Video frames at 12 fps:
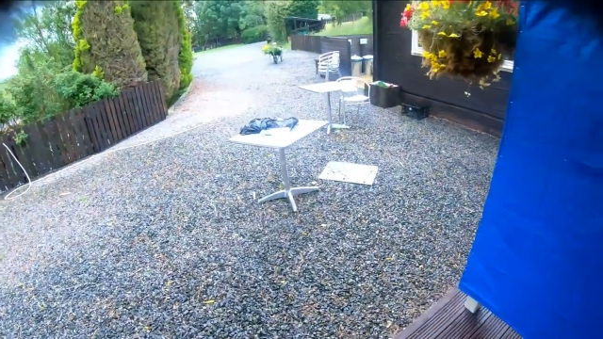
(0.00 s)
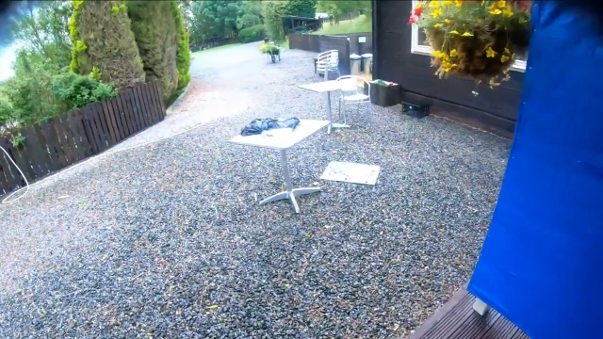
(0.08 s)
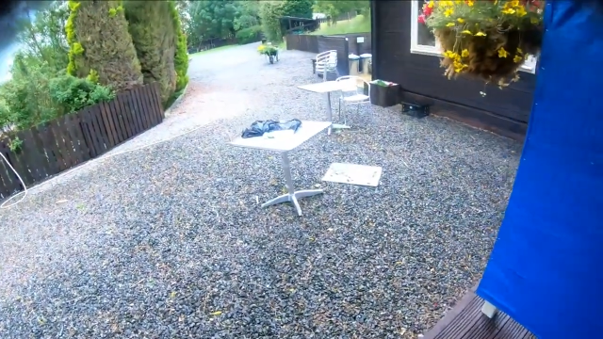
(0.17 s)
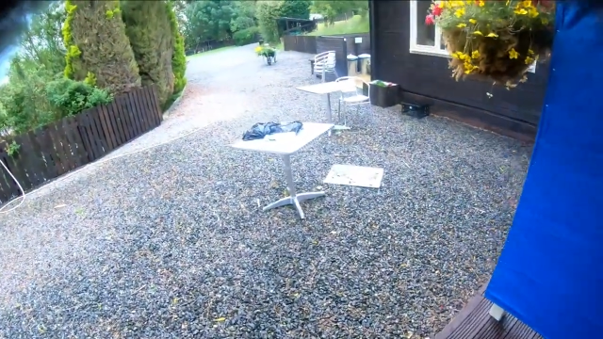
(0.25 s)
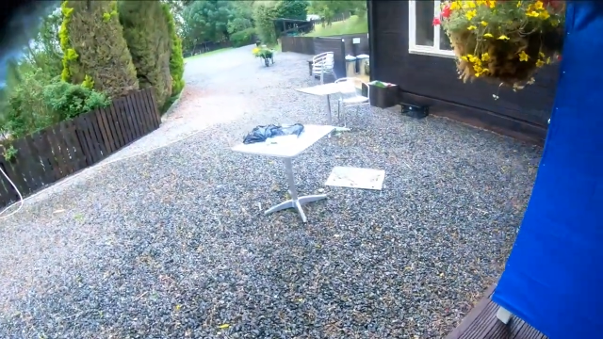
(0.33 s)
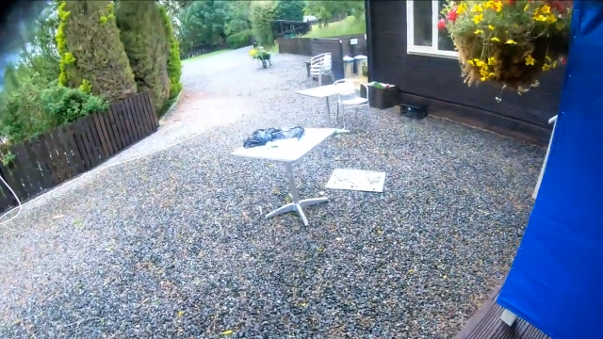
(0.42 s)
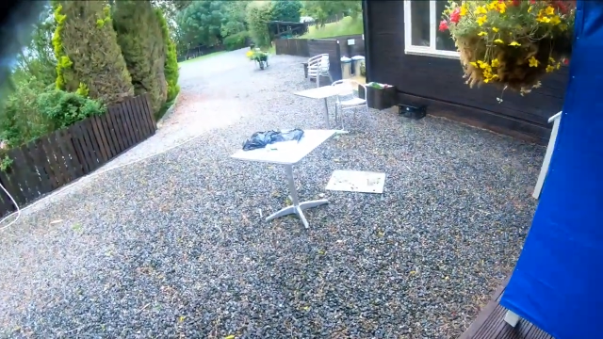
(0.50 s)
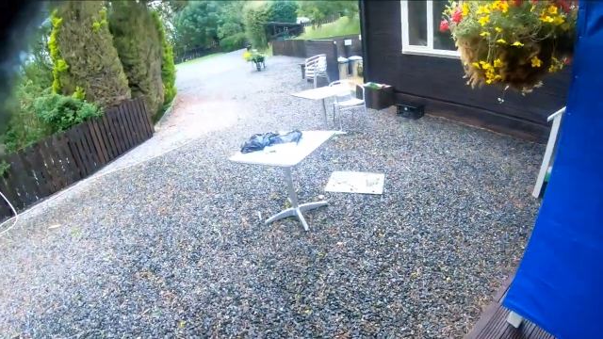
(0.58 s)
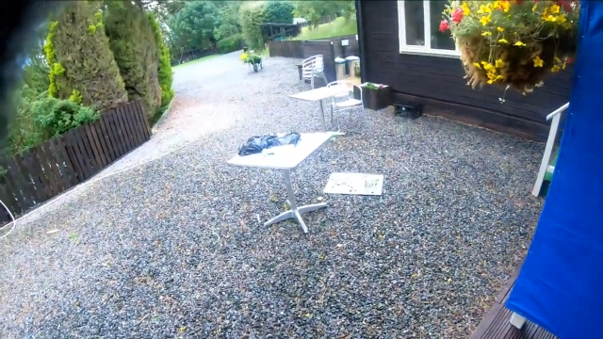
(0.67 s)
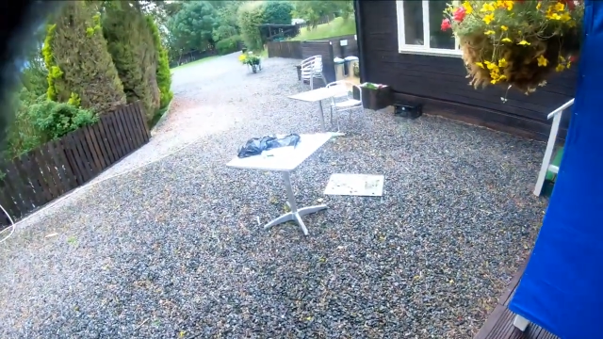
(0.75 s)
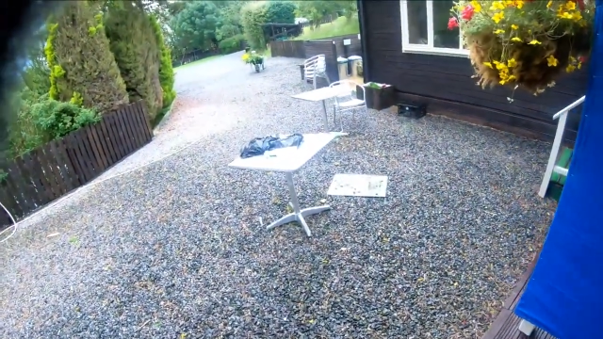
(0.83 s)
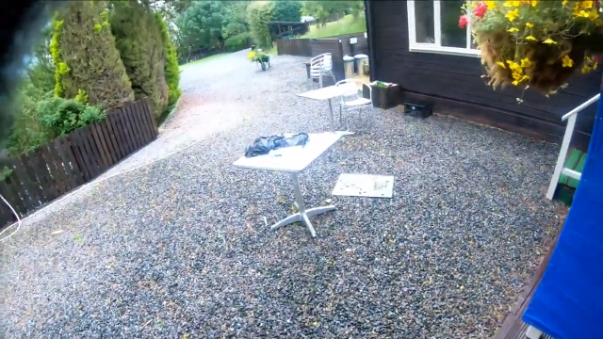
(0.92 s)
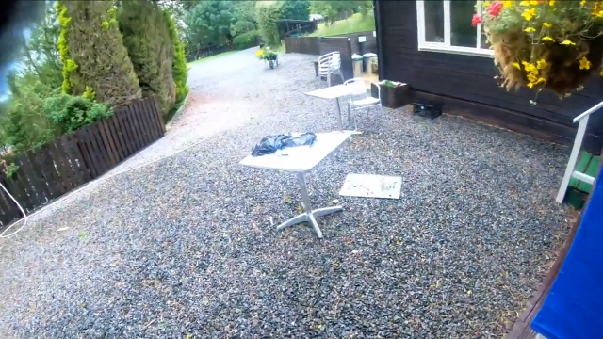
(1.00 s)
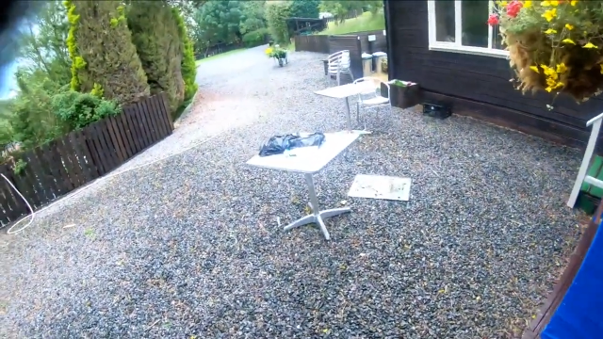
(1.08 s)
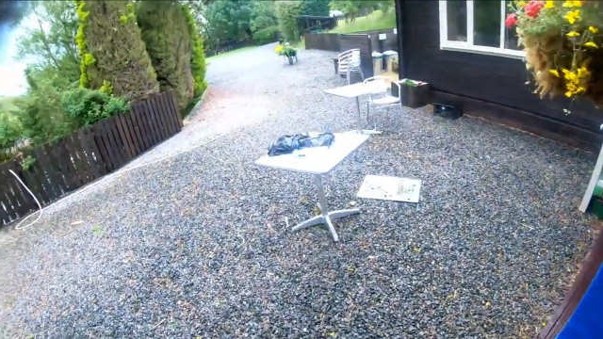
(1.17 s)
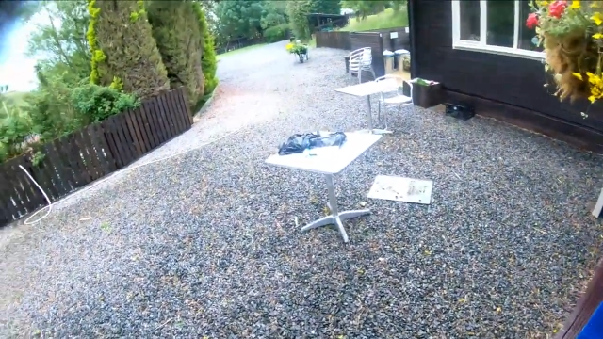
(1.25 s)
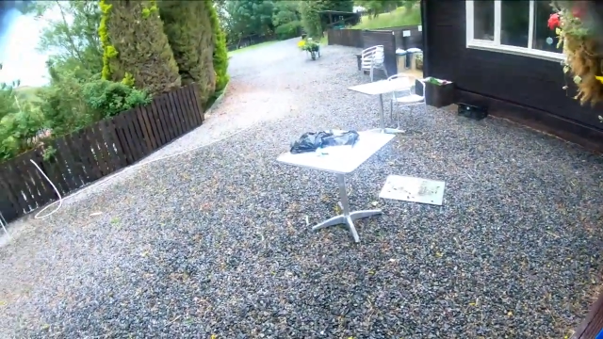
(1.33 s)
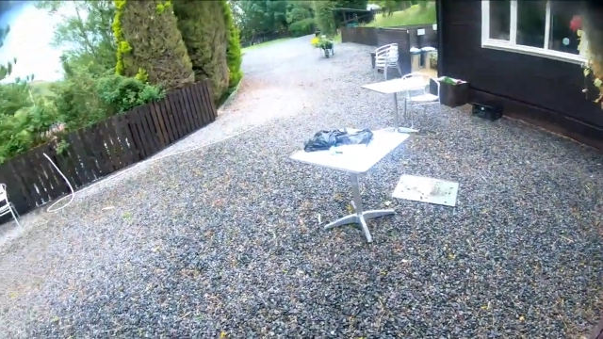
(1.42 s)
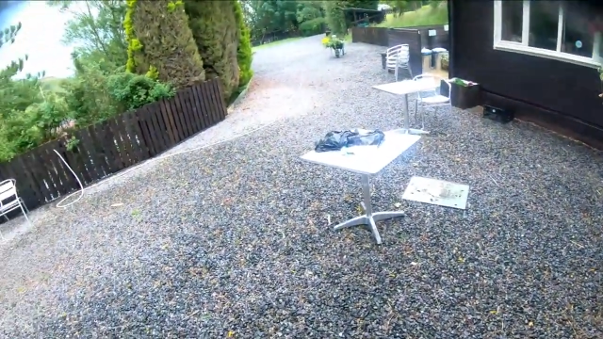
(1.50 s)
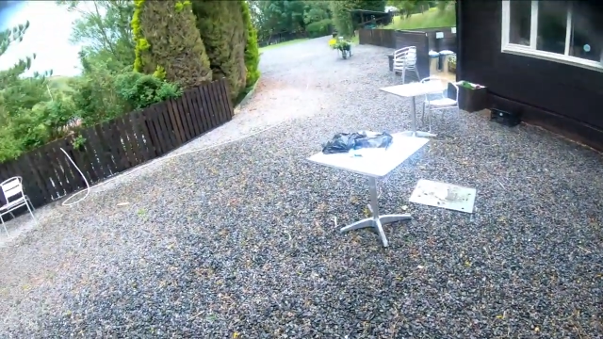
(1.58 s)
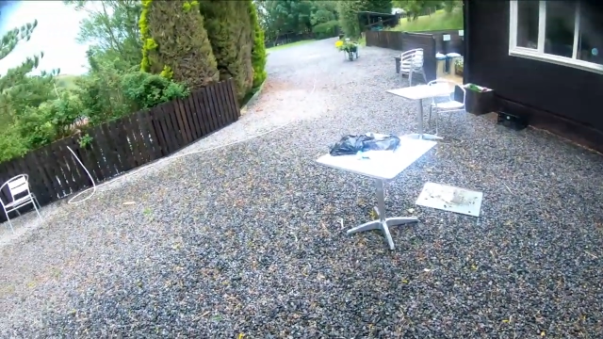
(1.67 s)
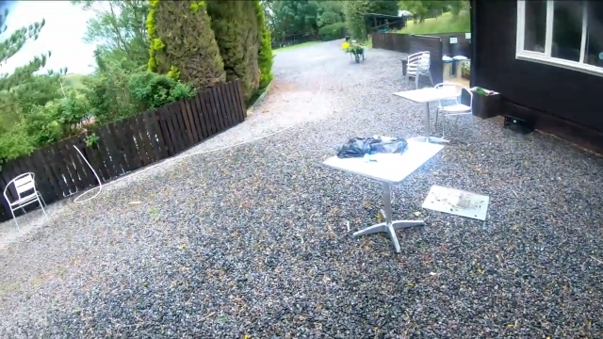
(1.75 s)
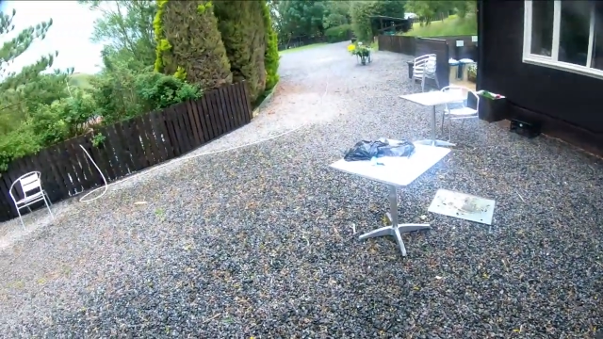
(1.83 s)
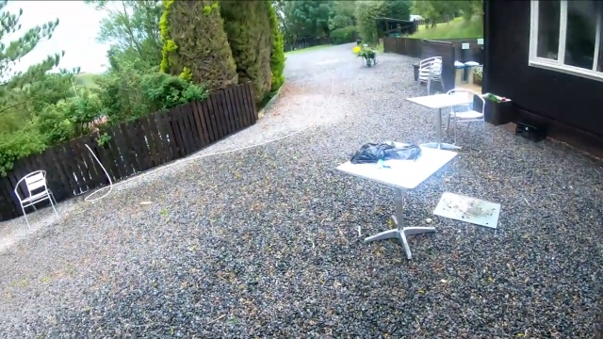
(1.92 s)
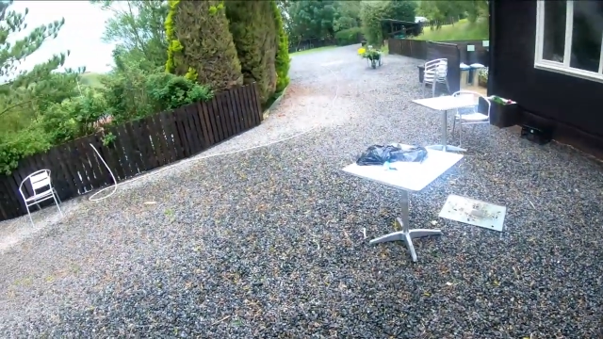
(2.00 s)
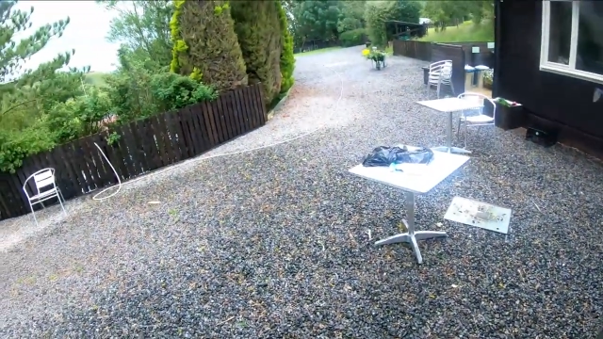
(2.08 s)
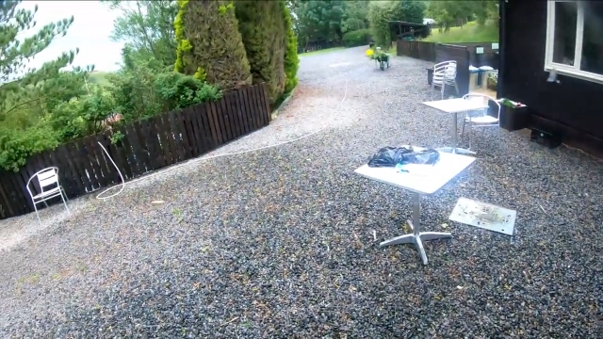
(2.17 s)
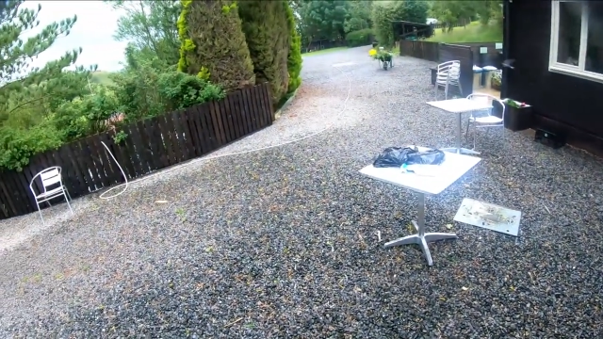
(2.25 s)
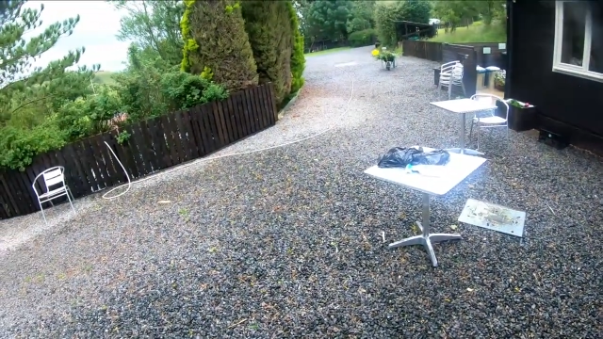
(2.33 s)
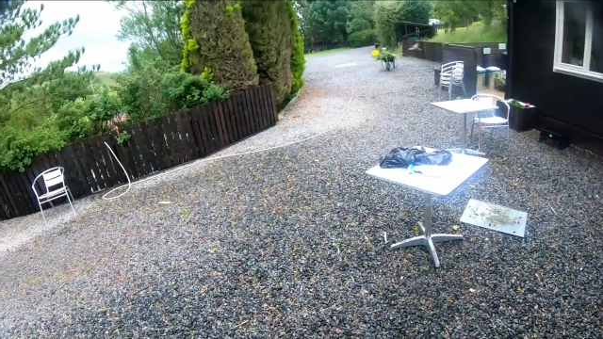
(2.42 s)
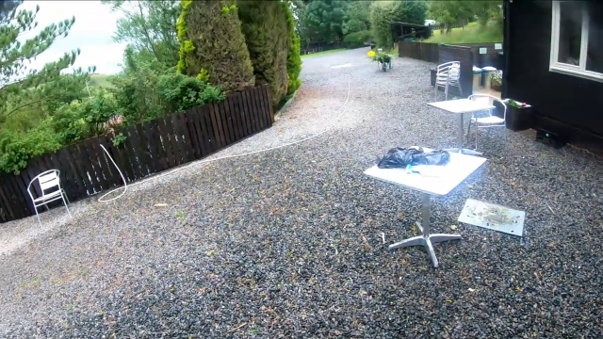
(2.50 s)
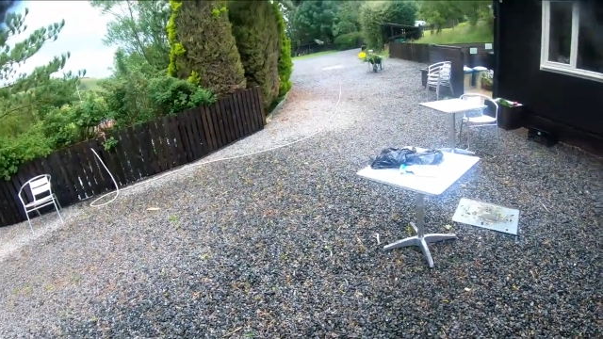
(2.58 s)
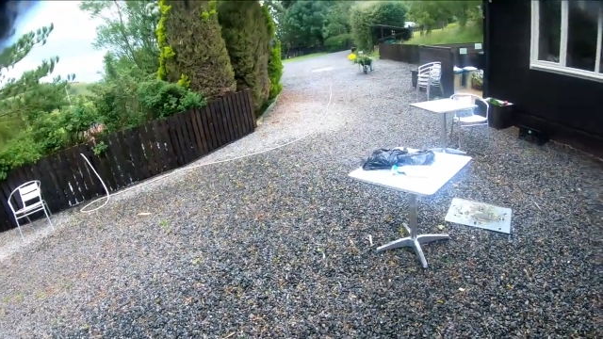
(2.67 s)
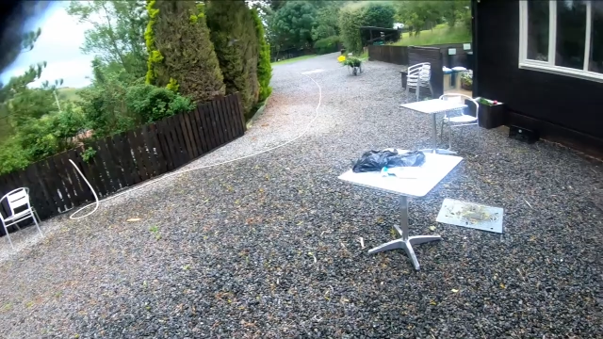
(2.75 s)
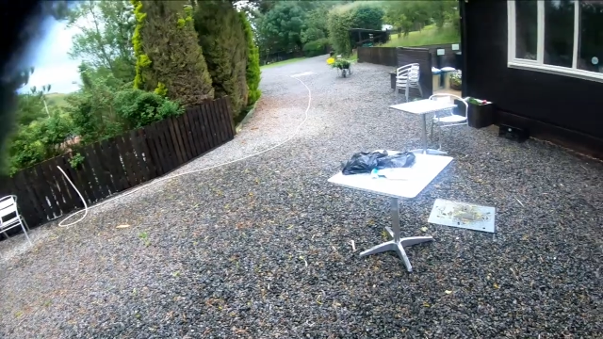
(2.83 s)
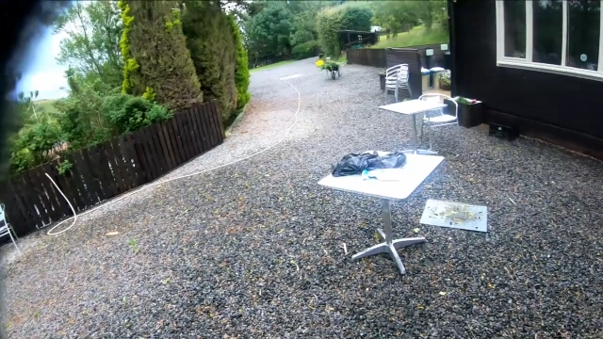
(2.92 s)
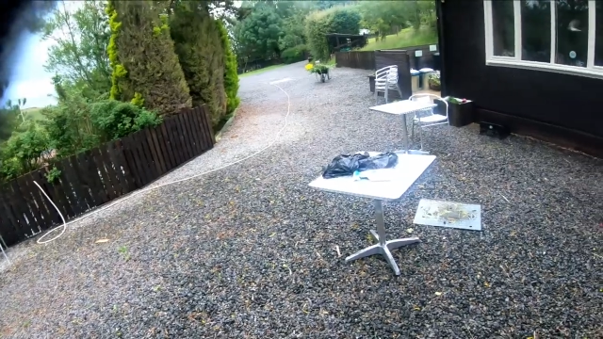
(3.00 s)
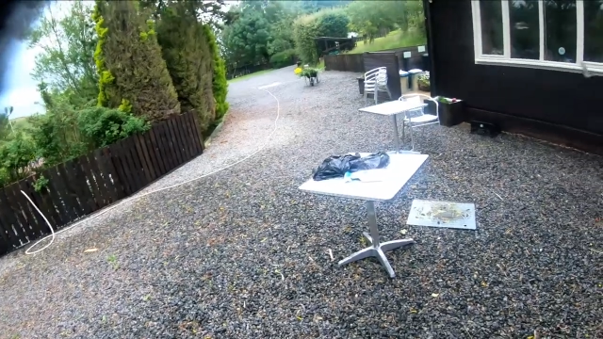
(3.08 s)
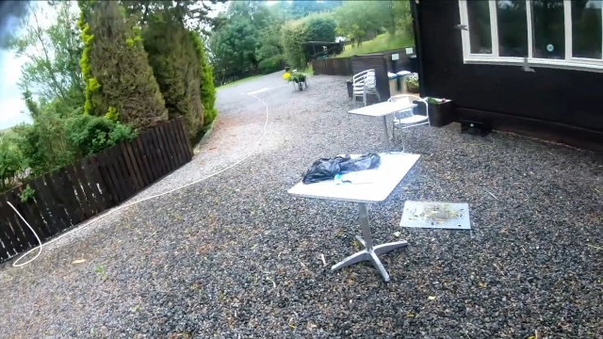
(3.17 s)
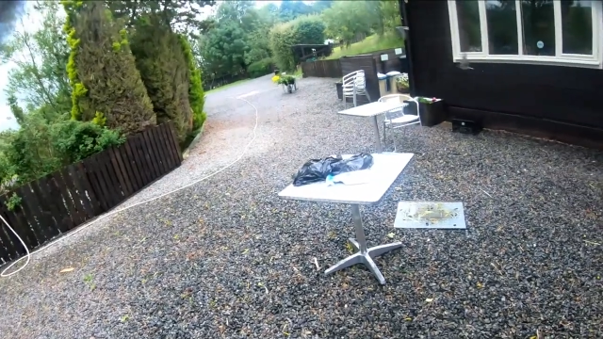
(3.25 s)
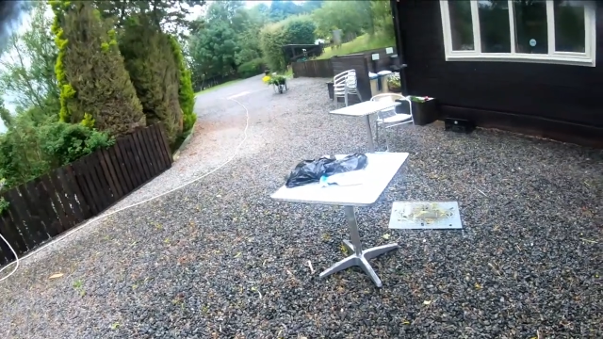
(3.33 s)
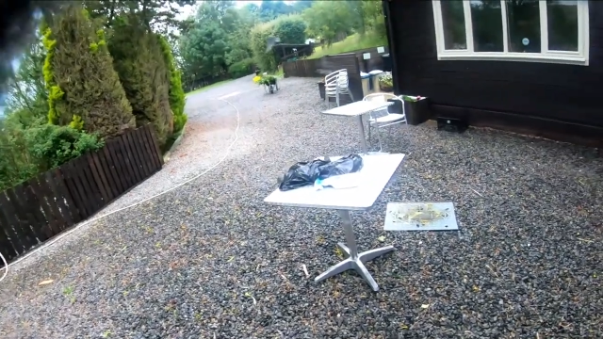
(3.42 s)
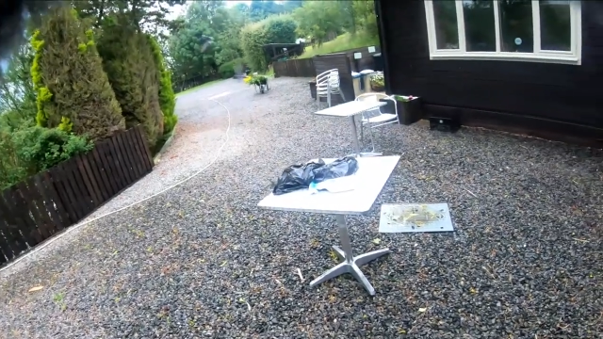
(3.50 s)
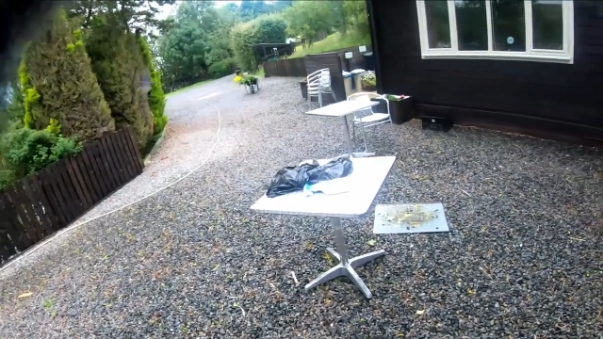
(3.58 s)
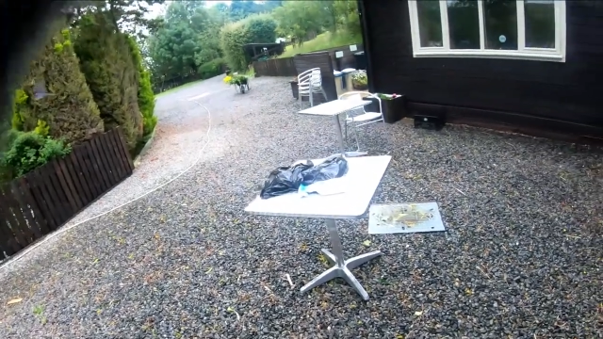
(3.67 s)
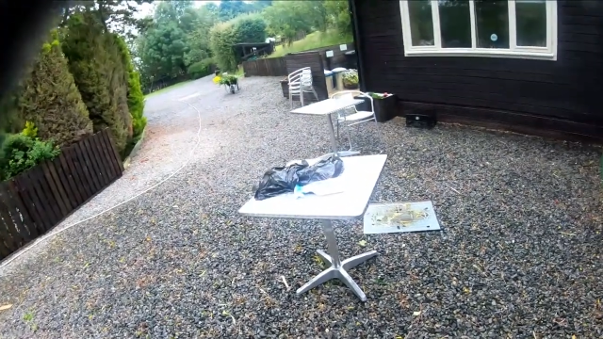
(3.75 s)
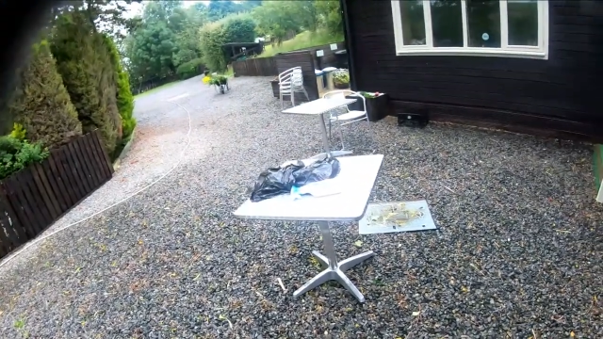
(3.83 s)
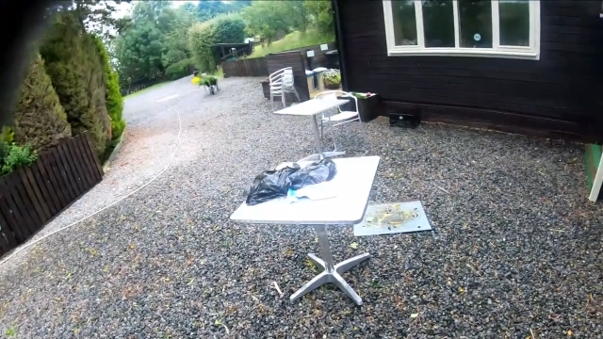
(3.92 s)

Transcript: Nobody's mouth can be seen.